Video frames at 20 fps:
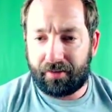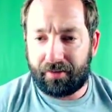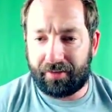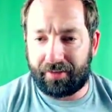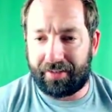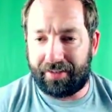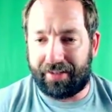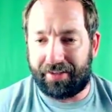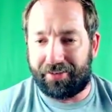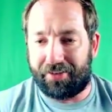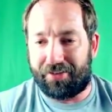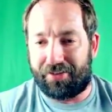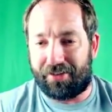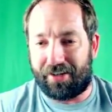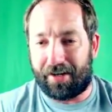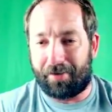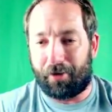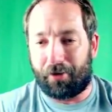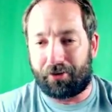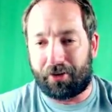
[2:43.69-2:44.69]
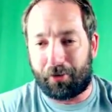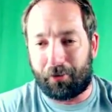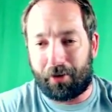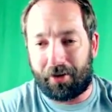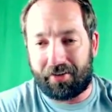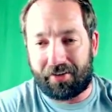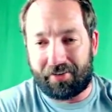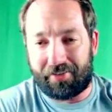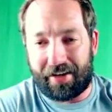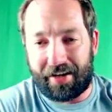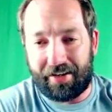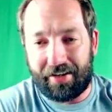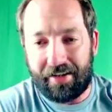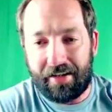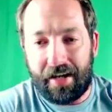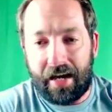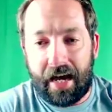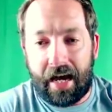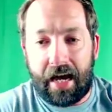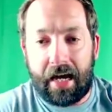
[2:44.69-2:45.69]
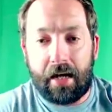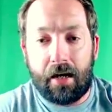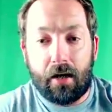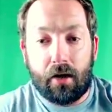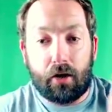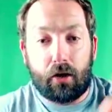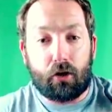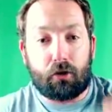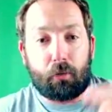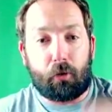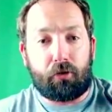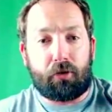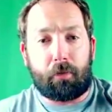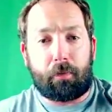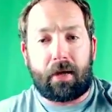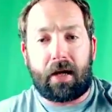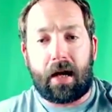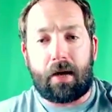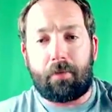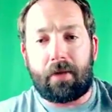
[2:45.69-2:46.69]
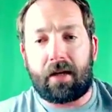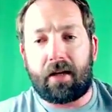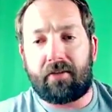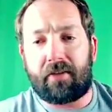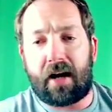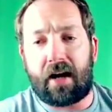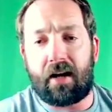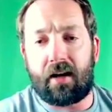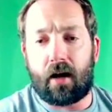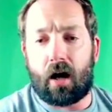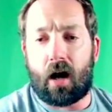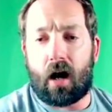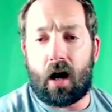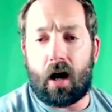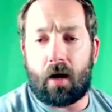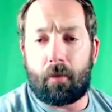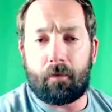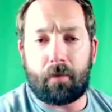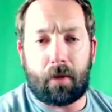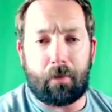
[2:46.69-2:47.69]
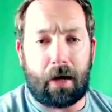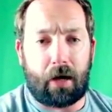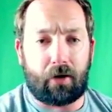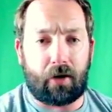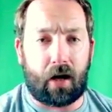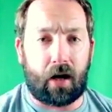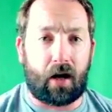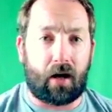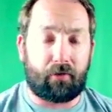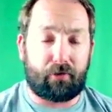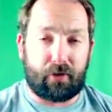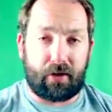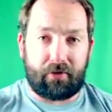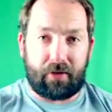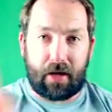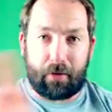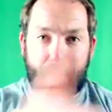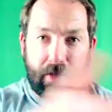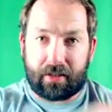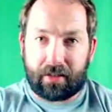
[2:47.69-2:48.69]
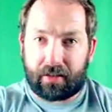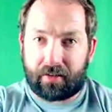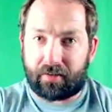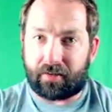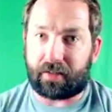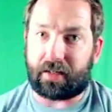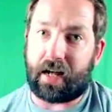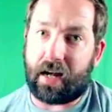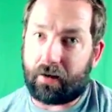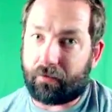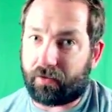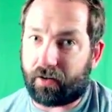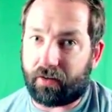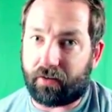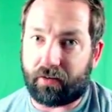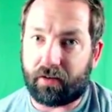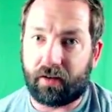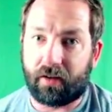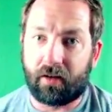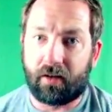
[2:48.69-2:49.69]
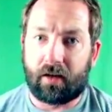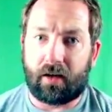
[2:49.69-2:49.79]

It was GMOs. It was Yvette. "Hey, you're supposed to PM me, Yvette, about free VIP tickets to the conference.